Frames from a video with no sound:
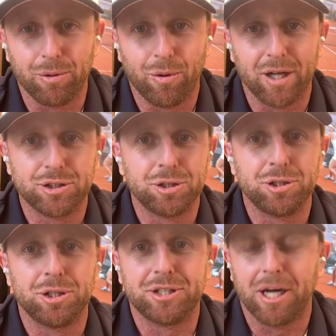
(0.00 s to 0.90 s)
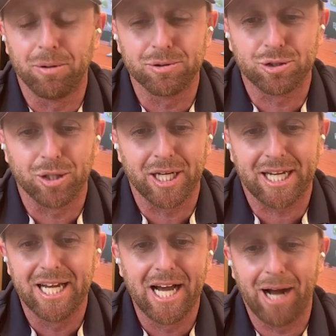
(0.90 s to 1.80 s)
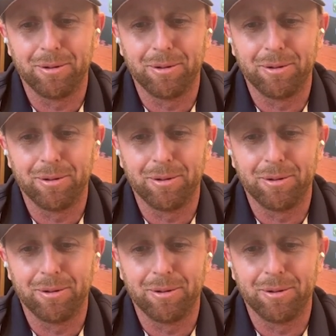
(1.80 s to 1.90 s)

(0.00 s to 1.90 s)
We won junior doubles, so like